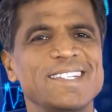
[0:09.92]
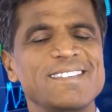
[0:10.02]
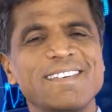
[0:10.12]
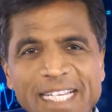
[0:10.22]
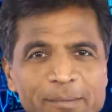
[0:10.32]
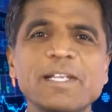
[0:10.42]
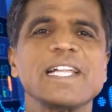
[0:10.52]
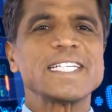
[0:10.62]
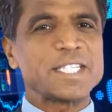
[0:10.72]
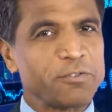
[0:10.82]
Welcome to
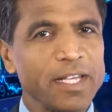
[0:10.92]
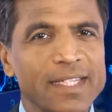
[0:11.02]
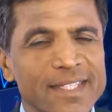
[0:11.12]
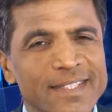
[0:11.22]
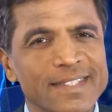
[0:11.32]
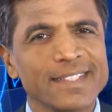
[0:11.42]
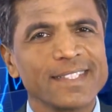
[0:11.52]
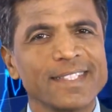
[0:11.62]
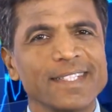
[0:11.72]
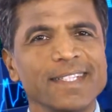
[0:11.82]
latest wealth.
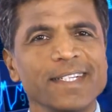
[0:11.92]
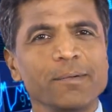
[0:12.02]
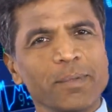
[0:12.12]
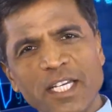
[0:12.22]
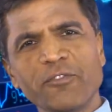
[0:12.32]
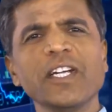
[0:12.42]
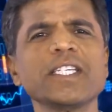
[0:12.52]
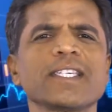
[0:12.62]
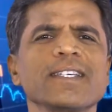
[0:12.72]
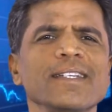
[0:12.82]
My dear
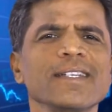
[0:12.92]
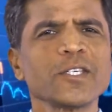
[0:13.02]
friends,